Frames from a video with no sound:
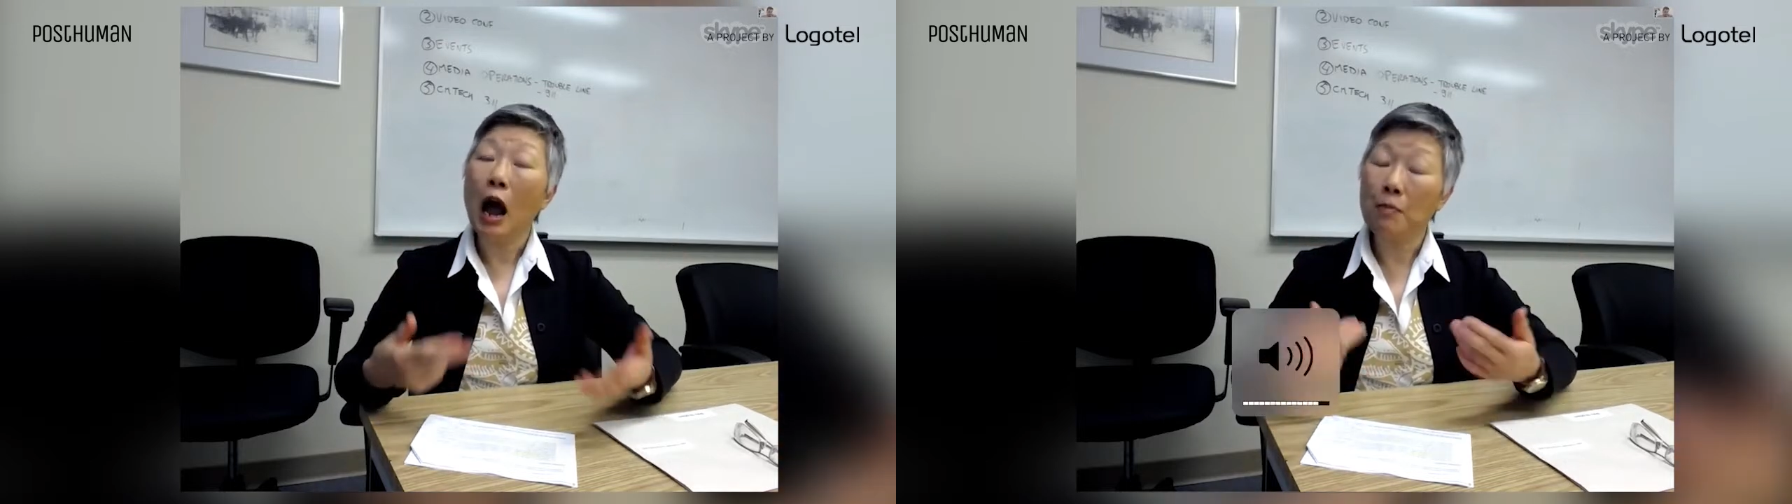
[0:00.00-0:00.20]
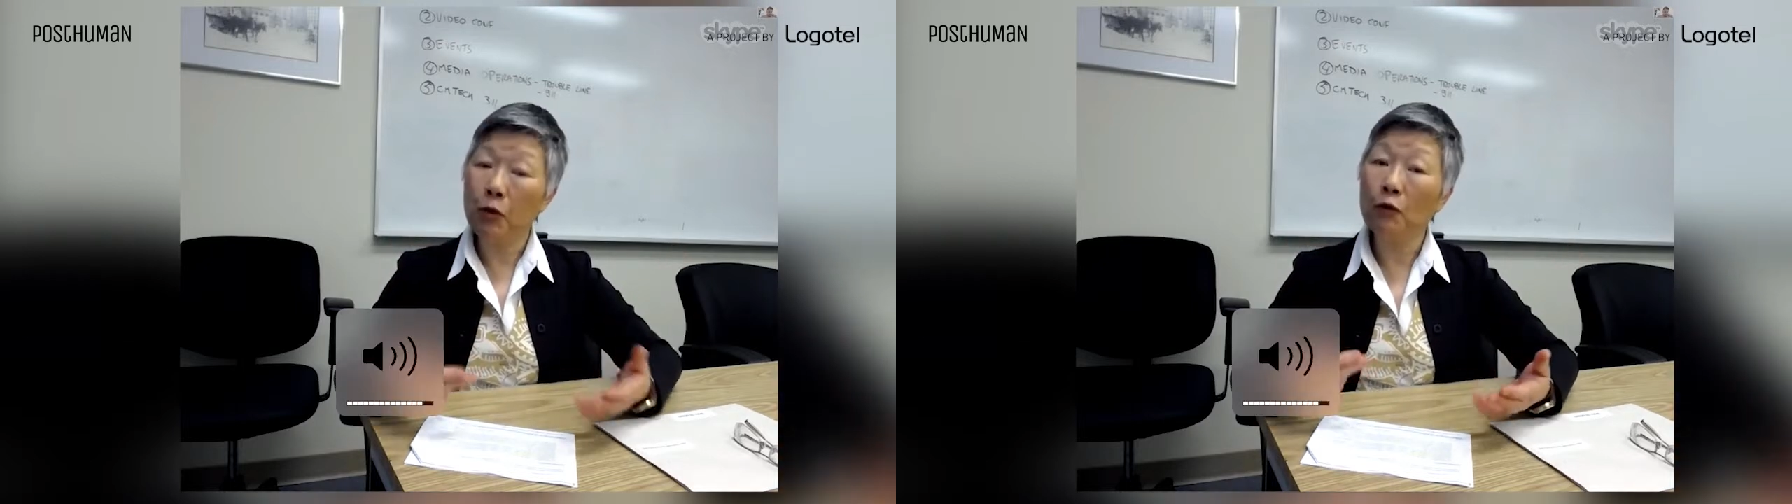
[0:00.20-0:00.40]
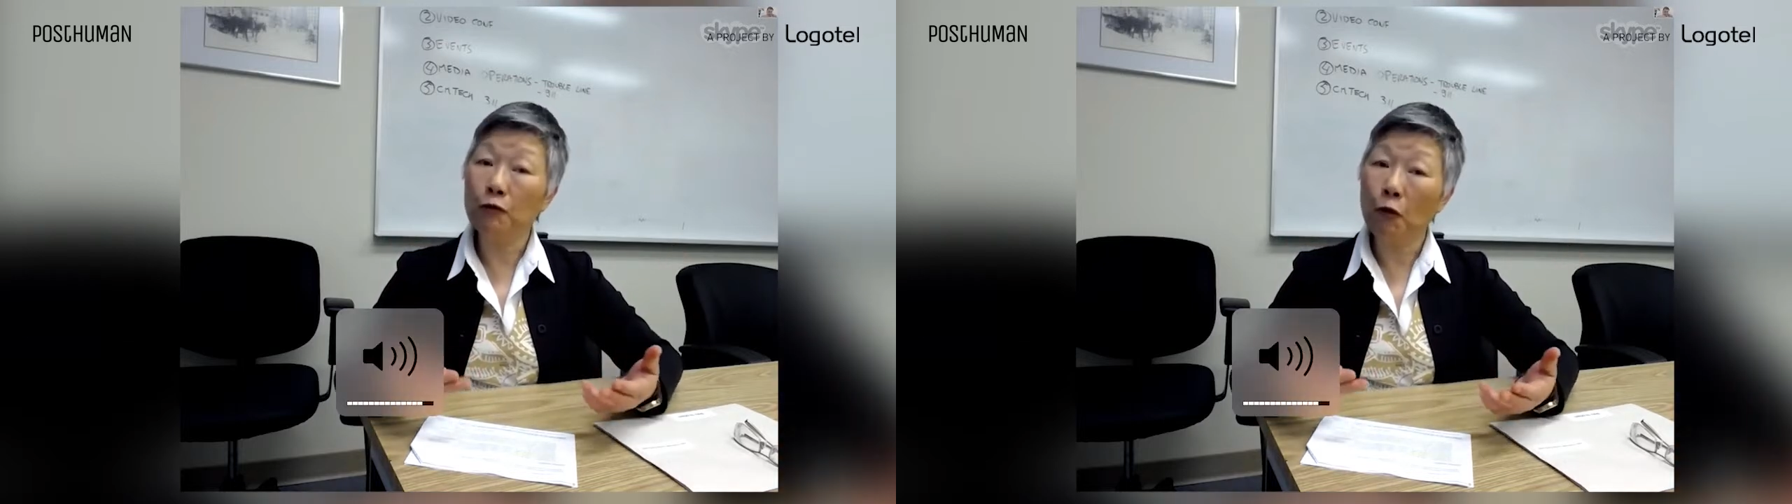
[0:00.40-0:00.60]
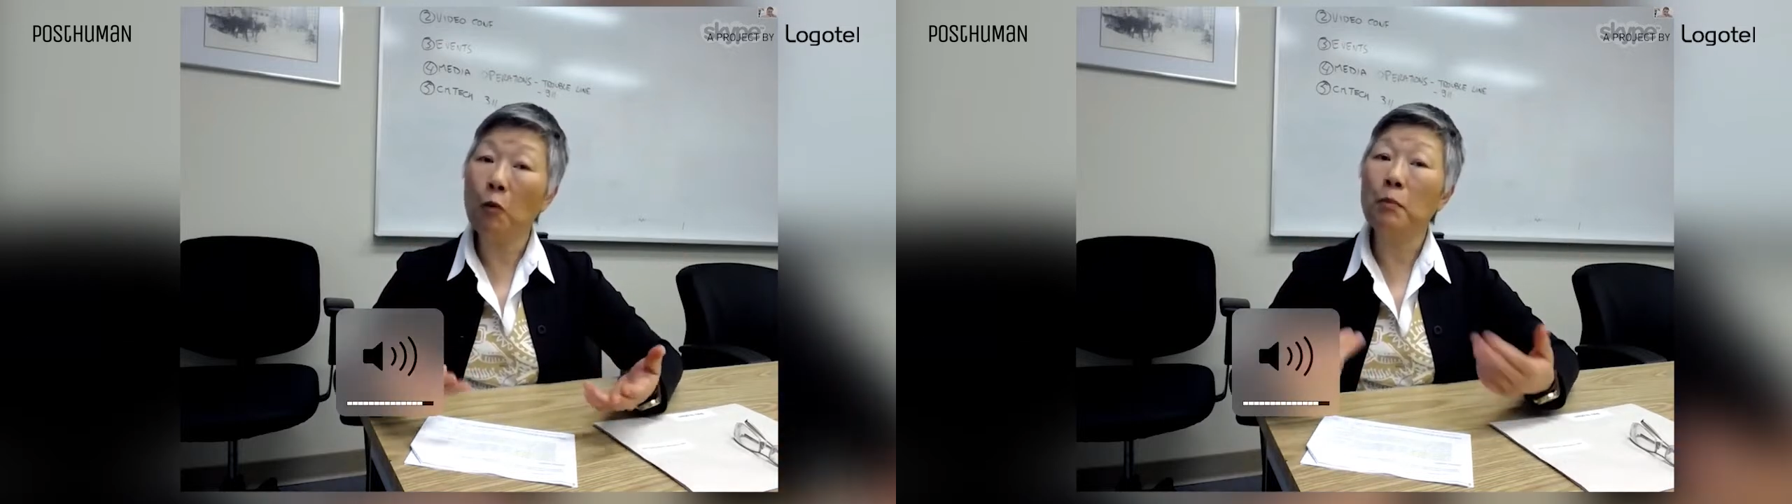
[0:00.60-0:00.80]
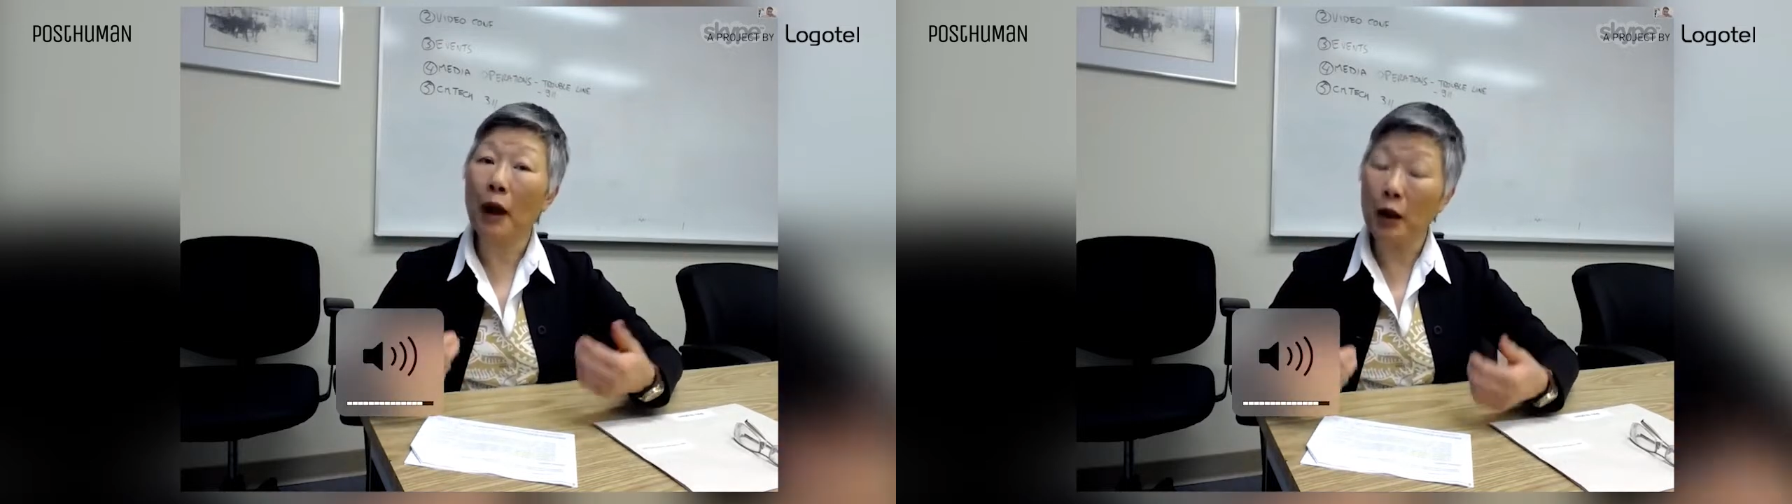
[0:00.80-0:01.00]
are
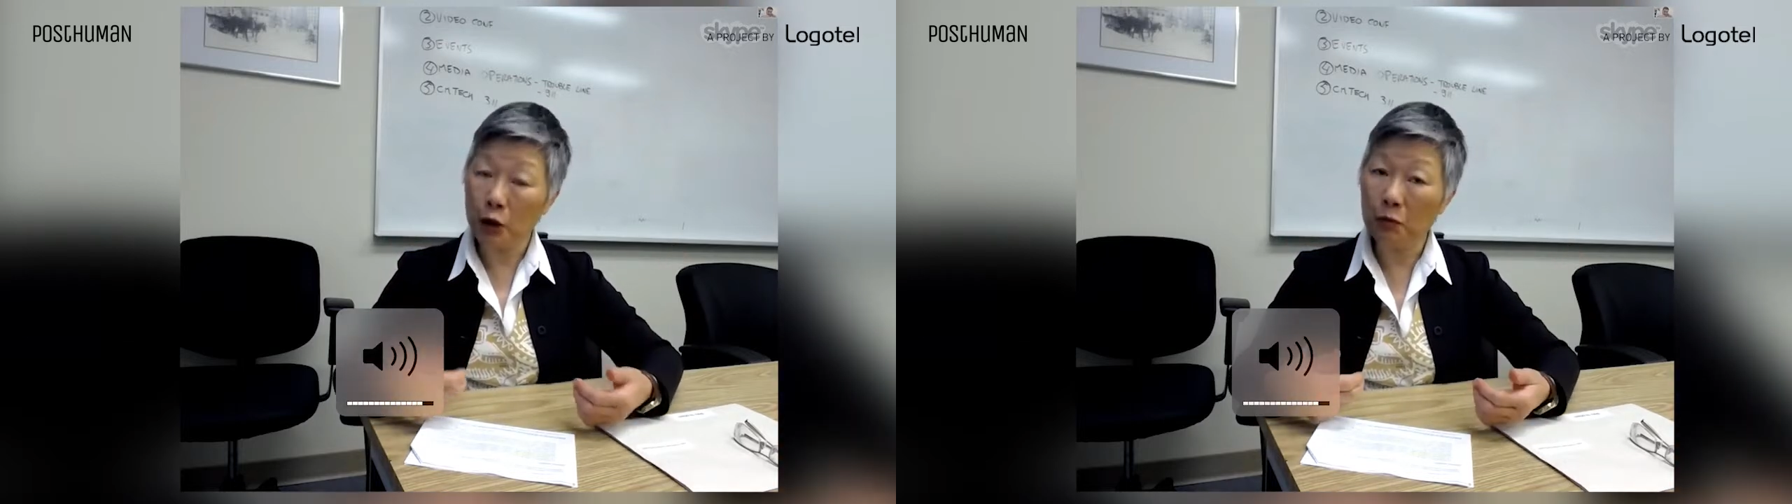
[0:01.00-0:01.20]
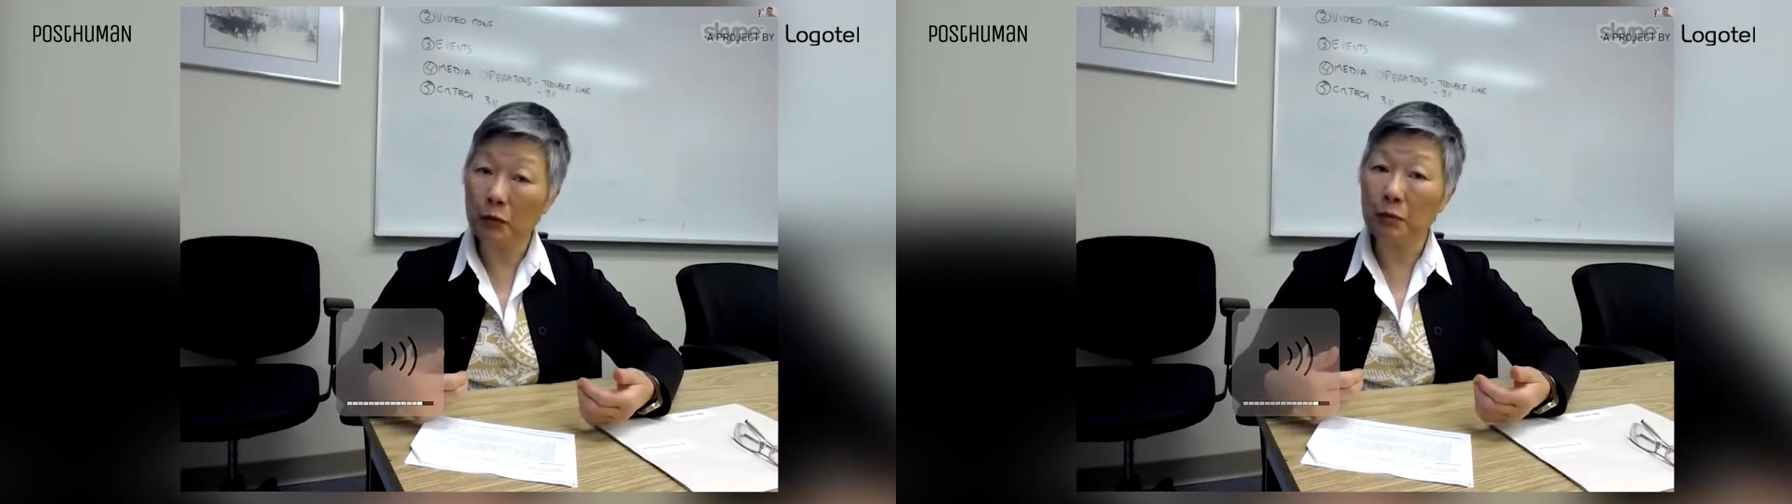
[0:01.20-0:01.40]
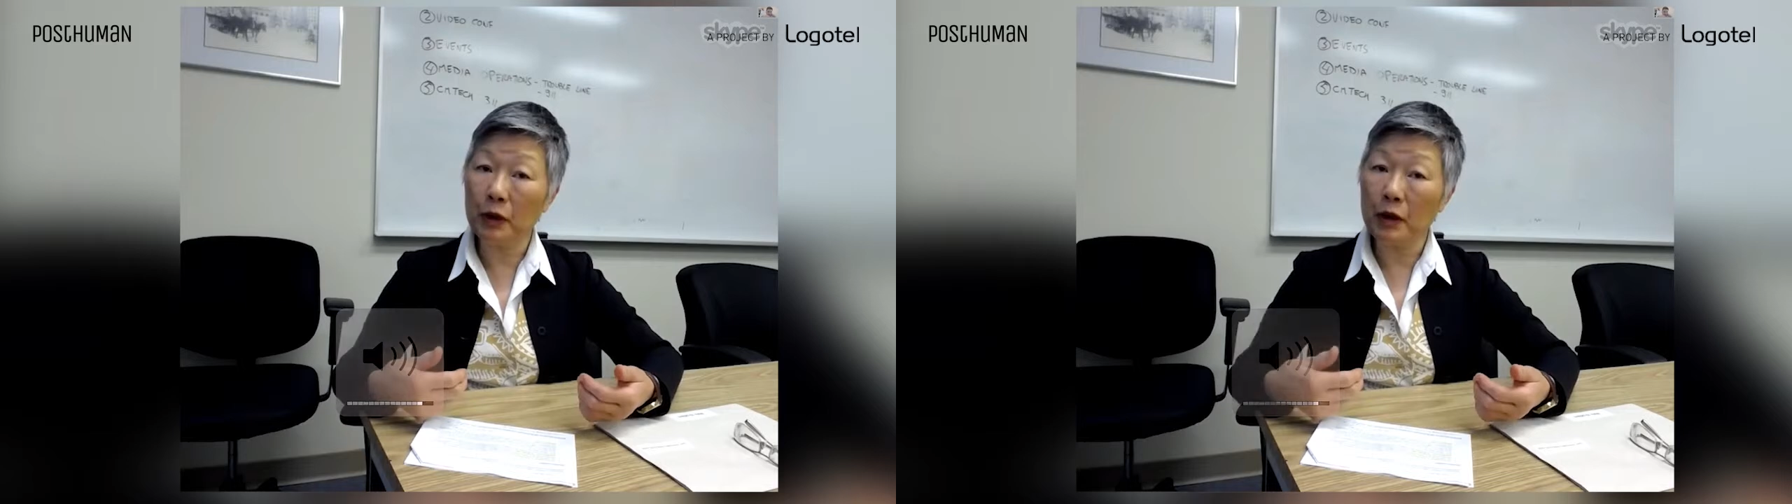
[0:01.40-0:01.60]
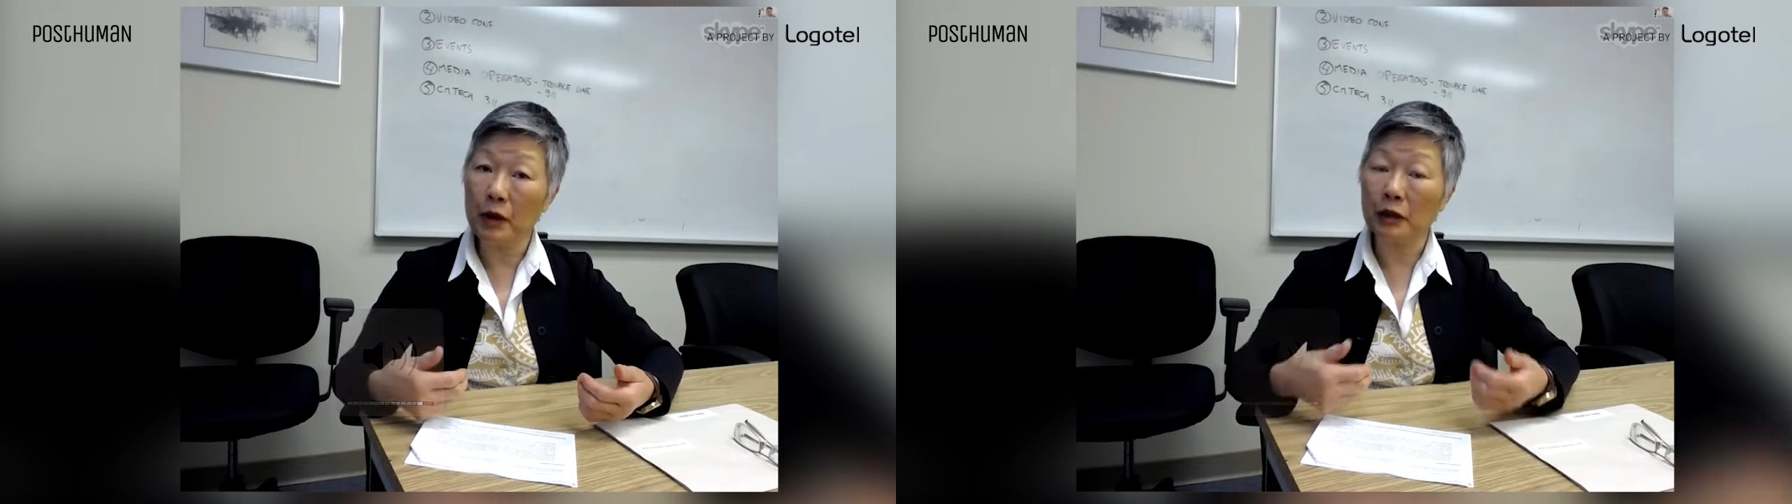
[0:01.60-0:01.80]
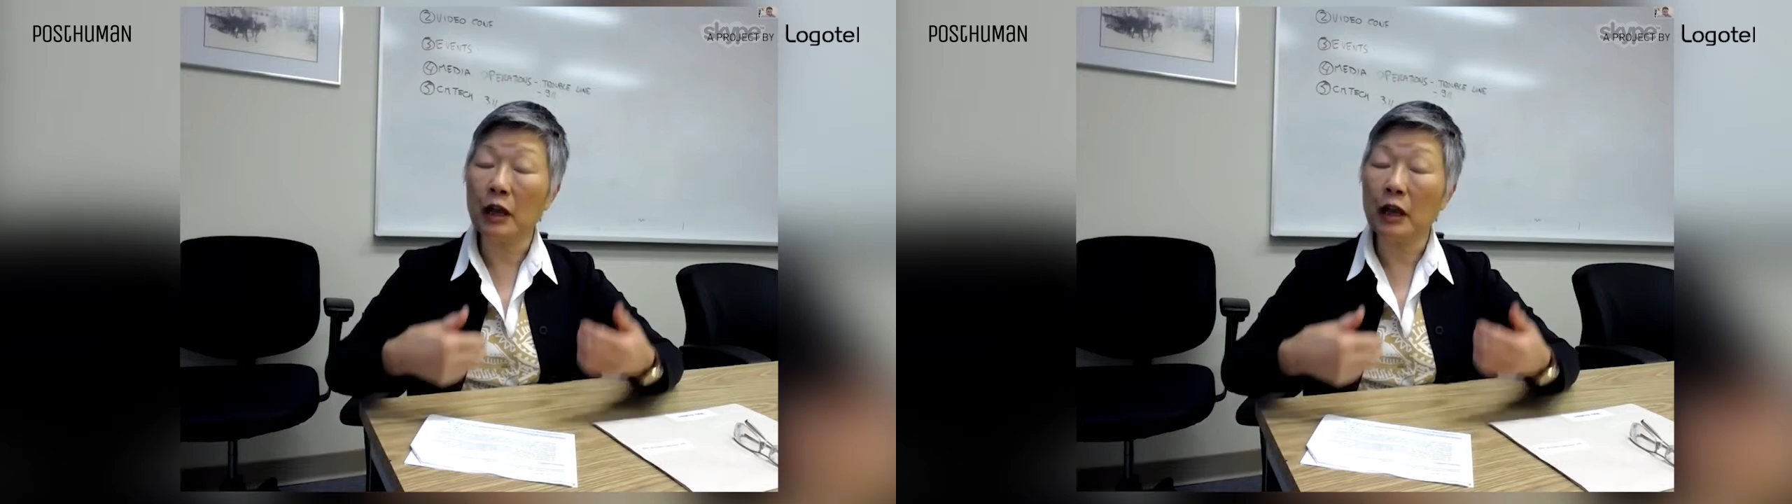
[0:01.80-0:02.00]
performed by human
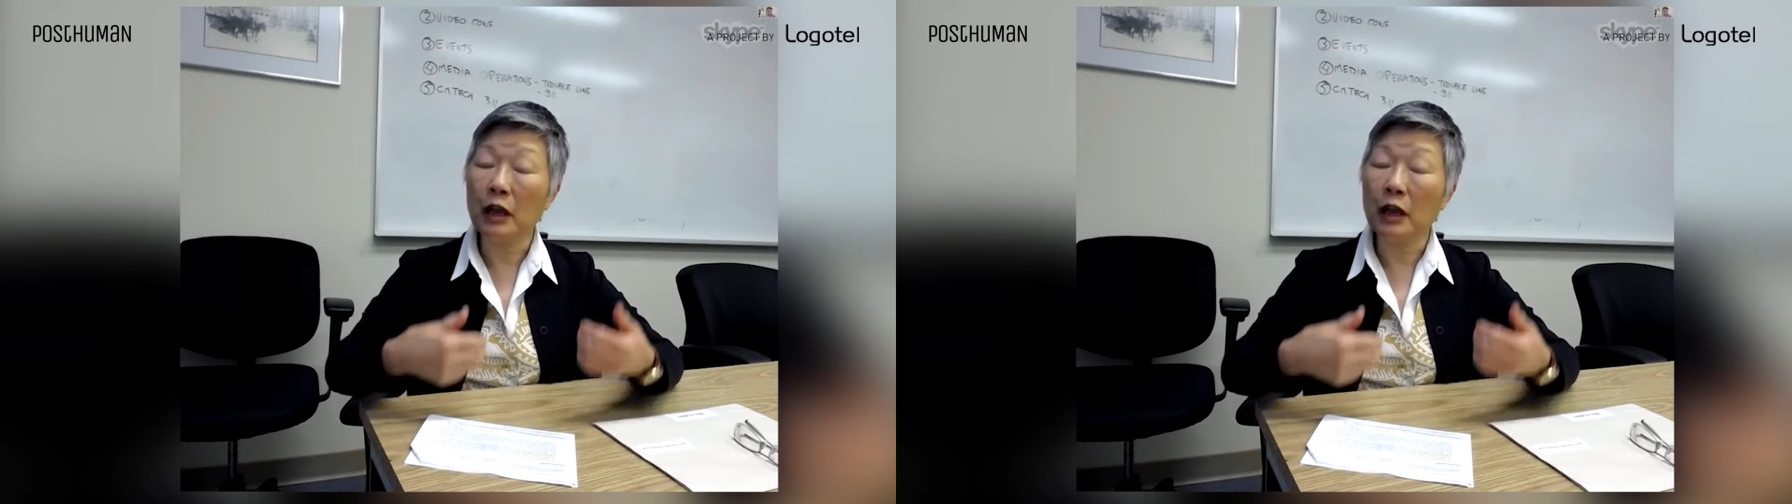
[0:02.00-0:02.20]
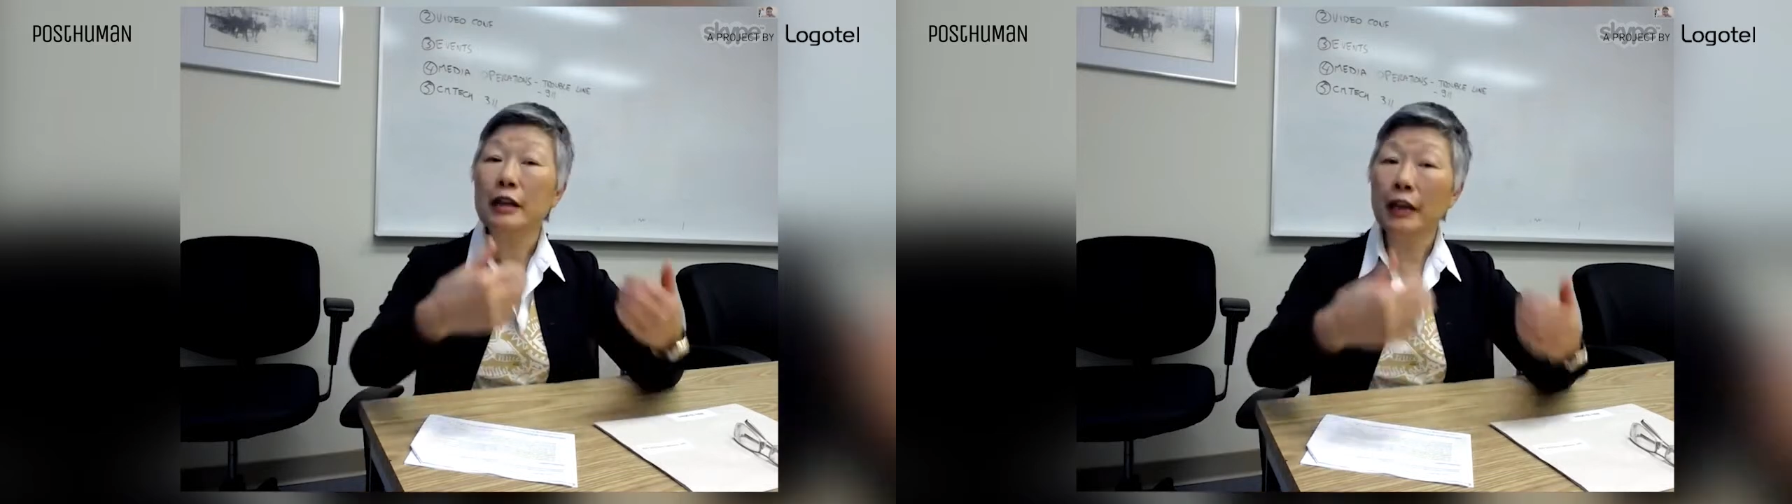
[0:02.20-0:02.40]
beings